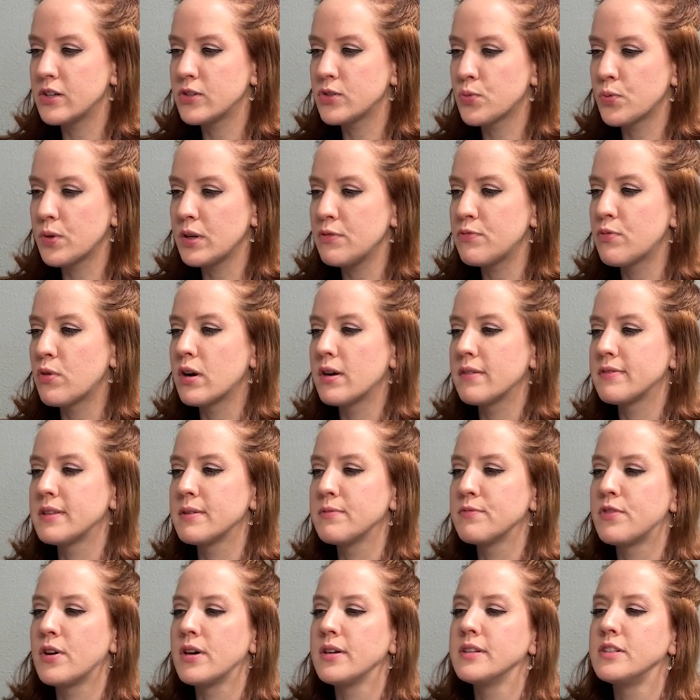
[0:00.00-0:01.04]
twenty-four of them
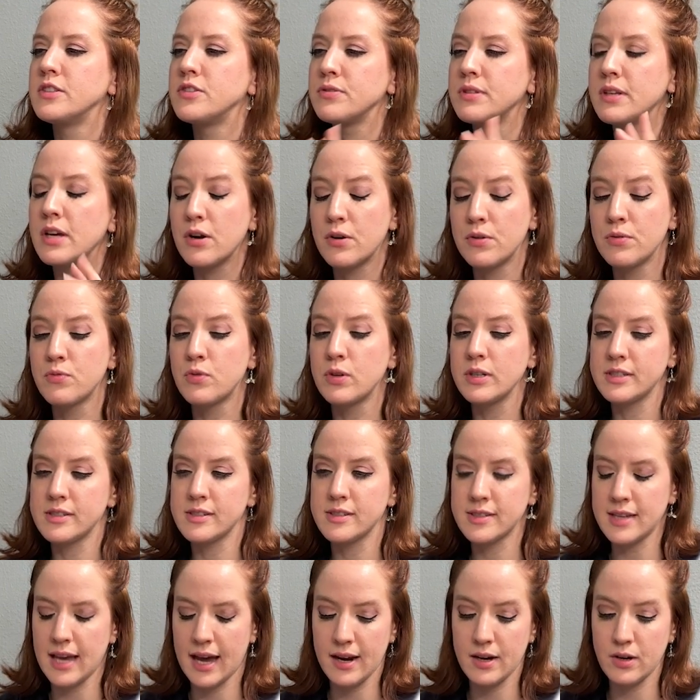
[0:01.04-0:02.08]
fall into the Own
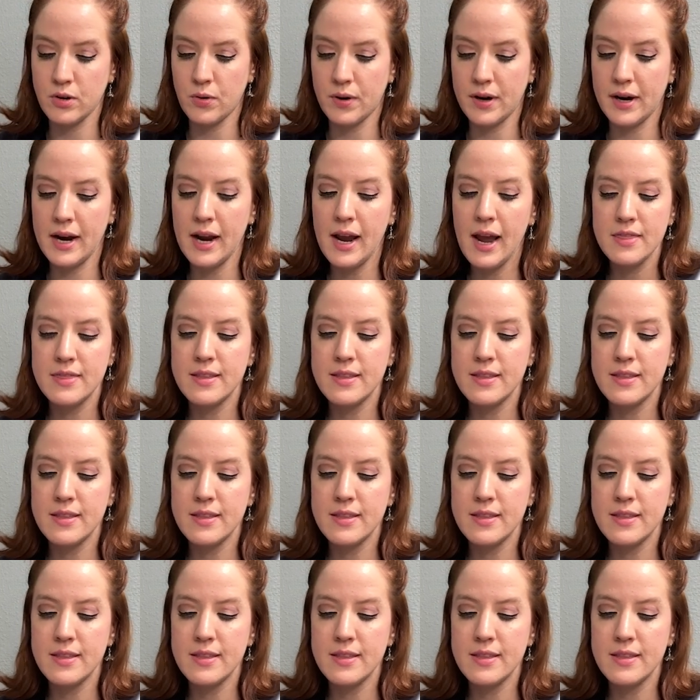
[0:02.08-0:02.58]
Voices category.